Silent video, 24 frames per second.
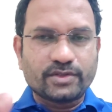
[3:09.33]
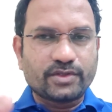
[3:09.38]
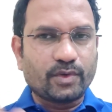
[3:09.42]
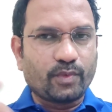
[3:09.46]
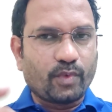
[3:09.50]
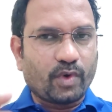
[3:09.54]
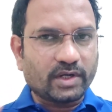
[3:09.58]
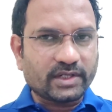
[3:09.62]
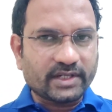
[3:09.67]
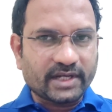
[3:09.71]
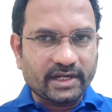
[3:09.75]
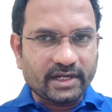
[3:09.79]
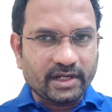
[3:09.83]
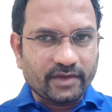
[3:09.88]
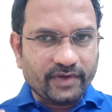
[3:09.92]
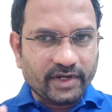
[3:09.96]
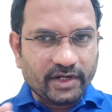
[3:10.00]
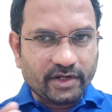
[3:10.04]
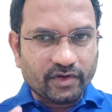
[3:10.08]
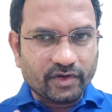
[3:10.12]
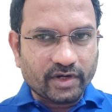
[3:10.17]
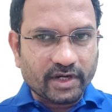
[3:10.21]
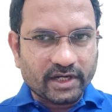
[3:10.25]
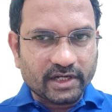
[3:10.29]
So, what kind of
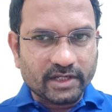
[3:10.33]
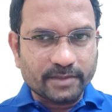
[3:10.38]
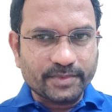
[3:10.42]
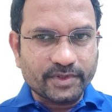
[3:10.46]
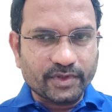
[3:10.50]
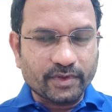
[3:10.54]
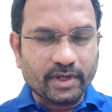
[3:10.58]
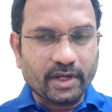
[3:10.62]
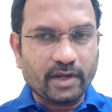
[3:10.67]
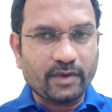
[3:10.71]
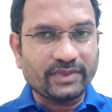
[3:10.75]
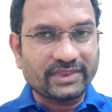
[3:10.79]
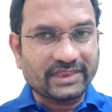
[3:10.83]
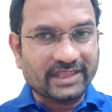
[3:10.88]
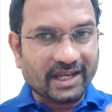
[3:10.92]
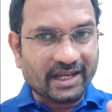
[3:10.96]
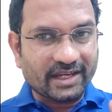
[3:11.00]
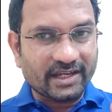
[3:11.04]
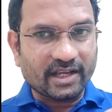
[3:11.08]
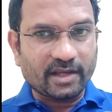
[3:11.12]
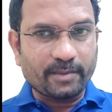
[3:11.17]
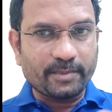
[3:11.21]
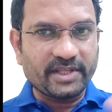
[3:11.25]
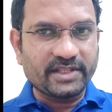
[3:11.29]
heteroatoms you have?
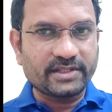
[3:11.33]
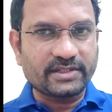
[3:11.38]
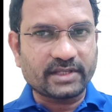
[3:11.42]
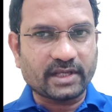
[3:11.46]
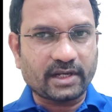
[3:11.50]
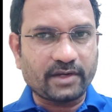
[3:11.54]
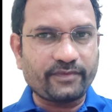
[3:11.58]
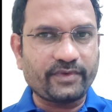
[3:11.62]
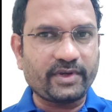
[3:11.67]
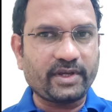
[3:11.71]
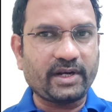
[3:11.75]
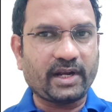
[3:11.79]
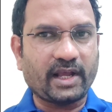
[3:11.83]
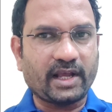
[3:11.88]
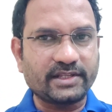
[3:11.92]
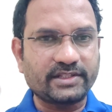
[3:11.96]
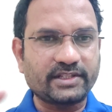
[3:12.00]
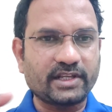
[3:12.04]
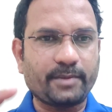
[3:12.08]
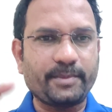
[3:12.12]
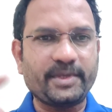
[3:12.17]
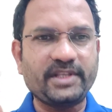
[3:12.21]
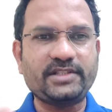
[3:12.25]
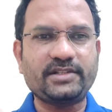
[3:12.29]
Thia means sulfur,
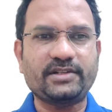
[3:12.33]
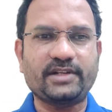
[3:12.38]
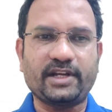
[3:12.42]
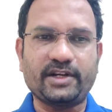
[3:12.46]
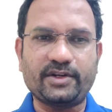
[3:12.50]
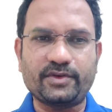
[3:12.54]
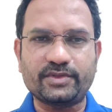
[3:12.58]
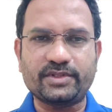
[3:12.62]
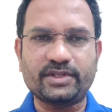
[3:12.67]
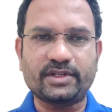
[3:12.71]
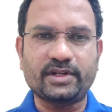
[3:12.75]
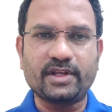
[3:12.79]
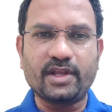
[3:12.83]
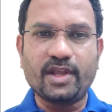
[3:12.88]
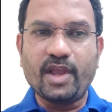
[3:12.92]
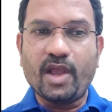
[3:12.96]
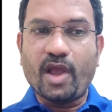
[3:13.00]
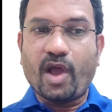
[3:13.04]
aza means nitrogen.